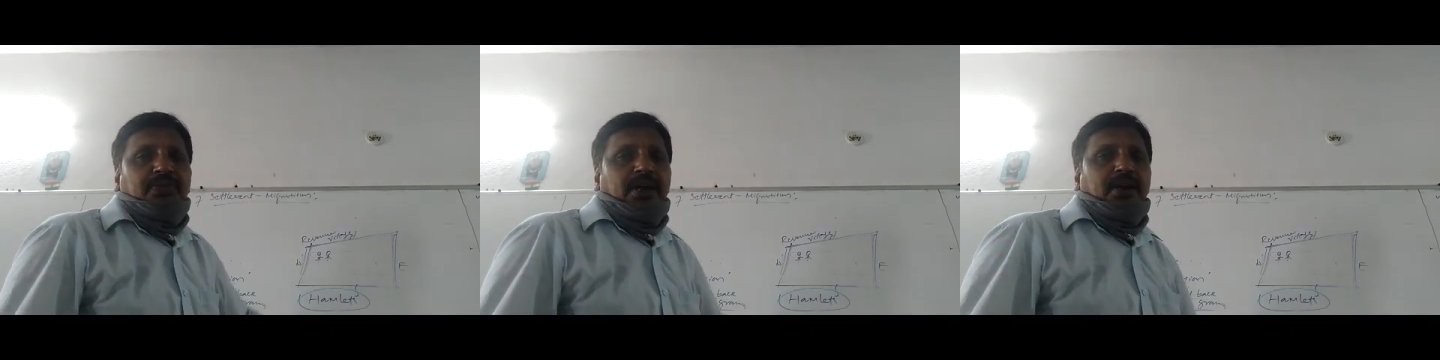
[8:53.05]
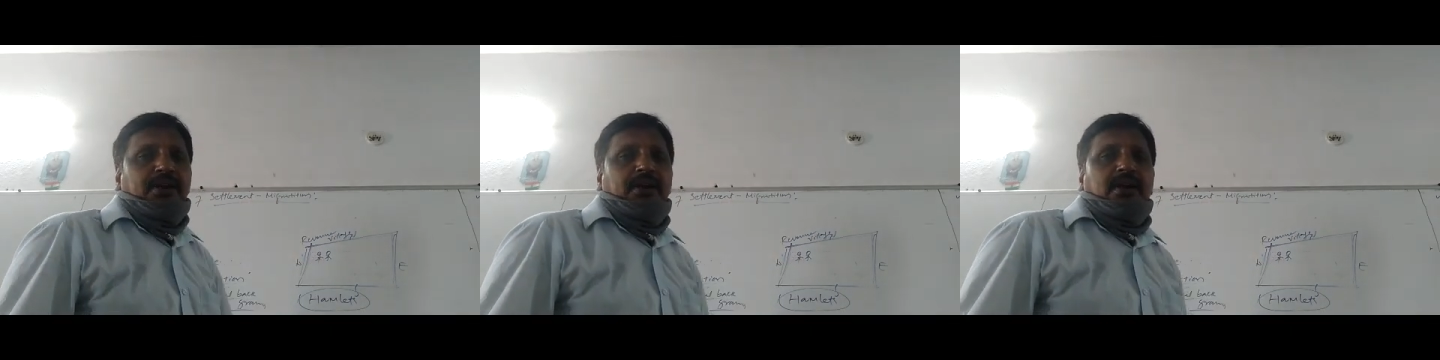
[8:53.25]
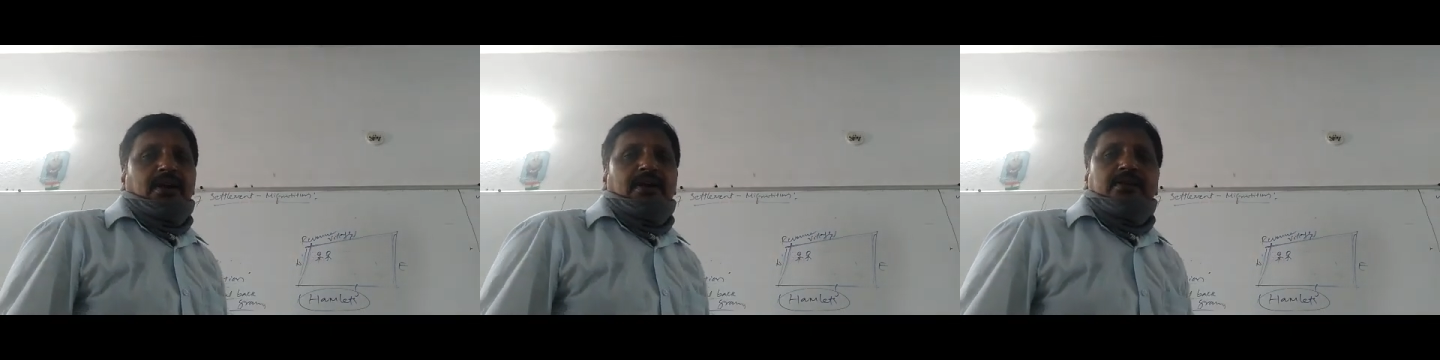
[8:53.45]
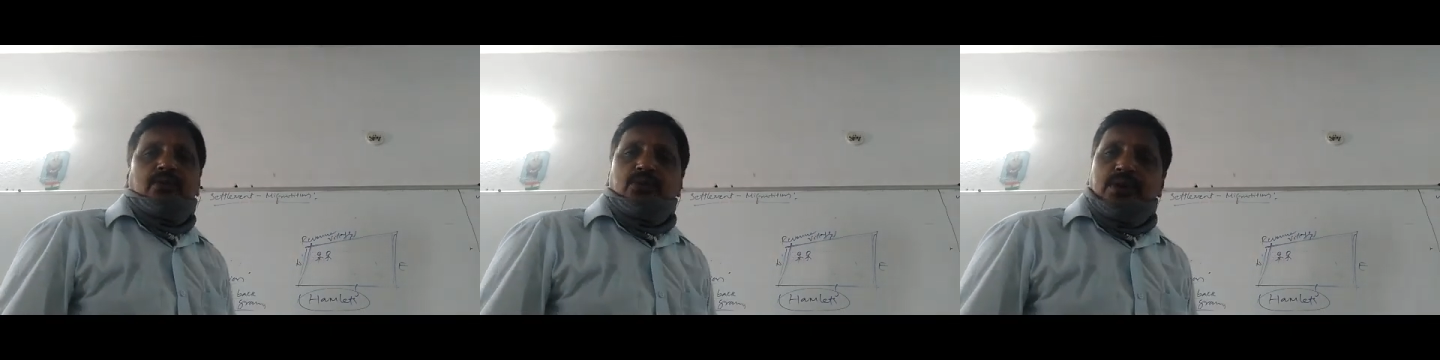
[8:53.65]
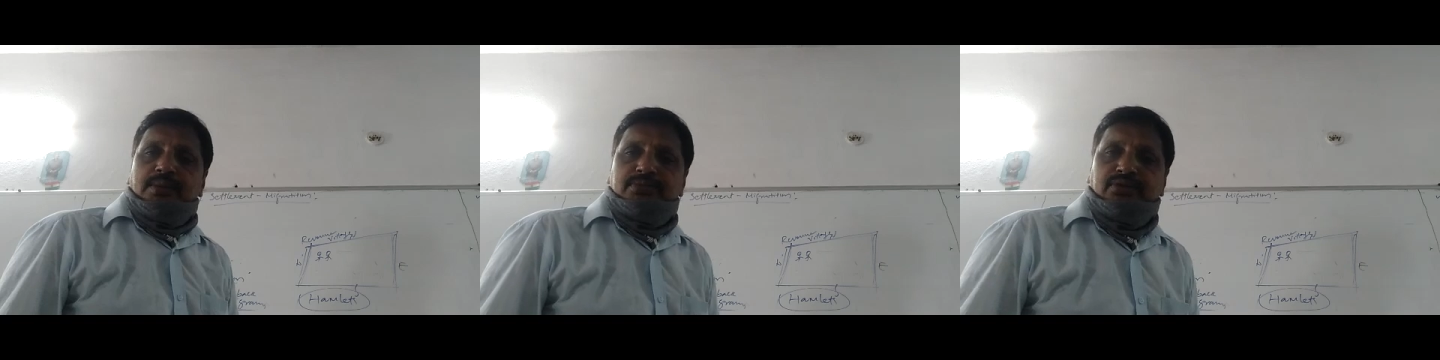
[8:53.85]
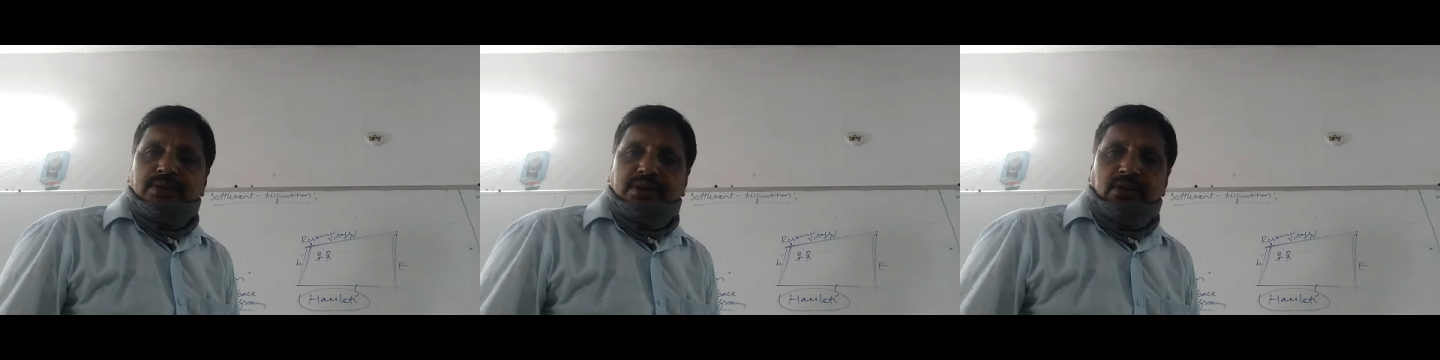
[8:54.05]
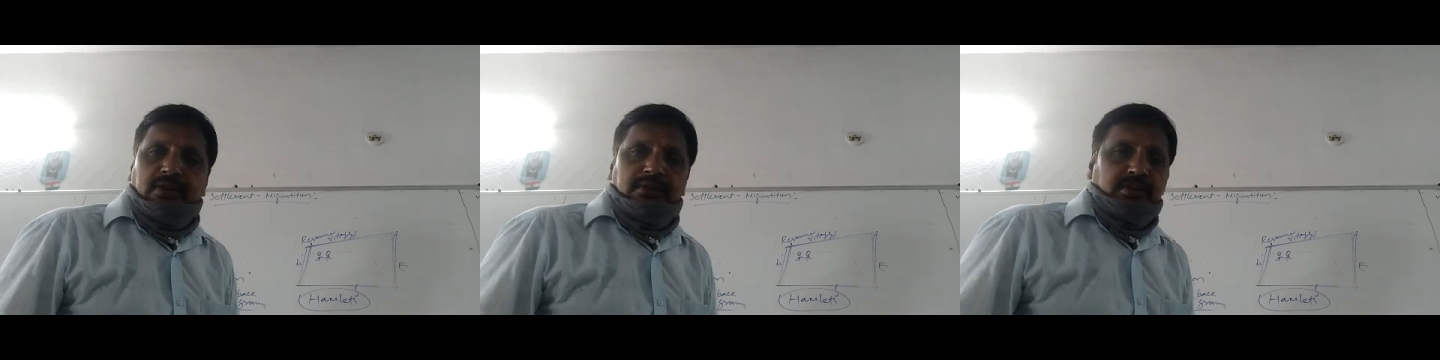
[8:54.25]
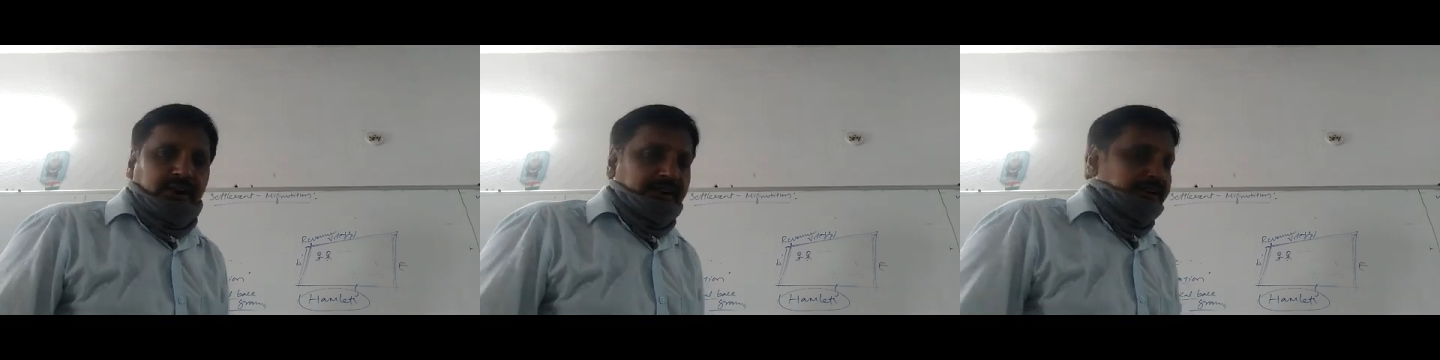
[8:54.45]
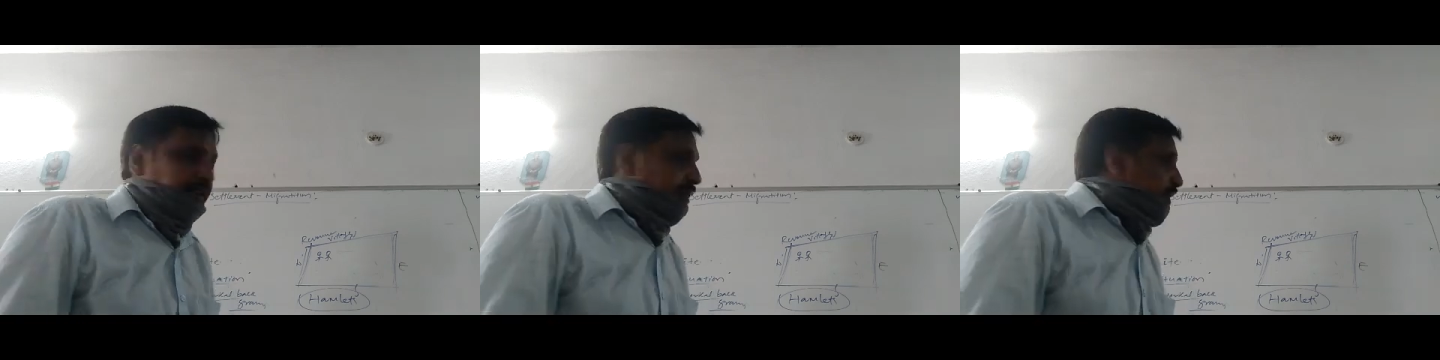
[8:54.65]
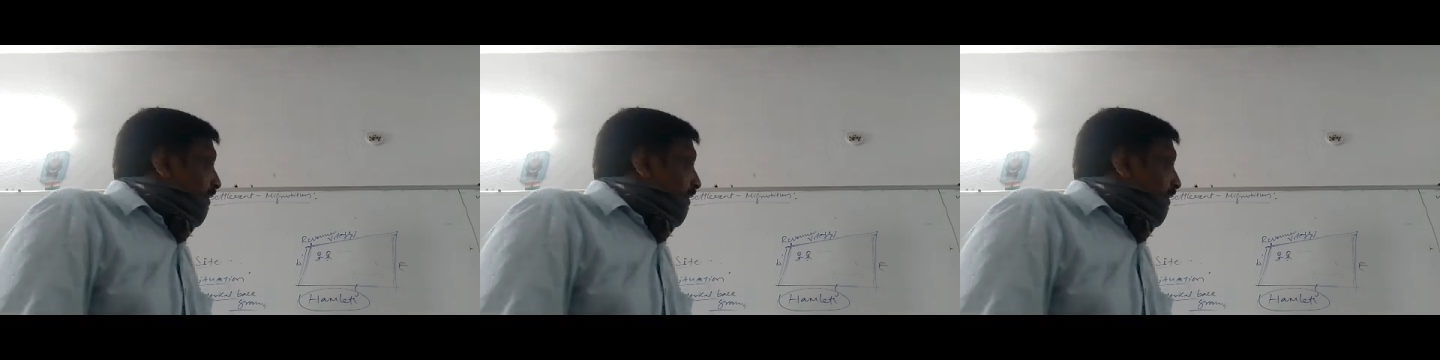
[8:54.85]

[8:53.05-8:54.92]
Tanda or Gudems we call, right?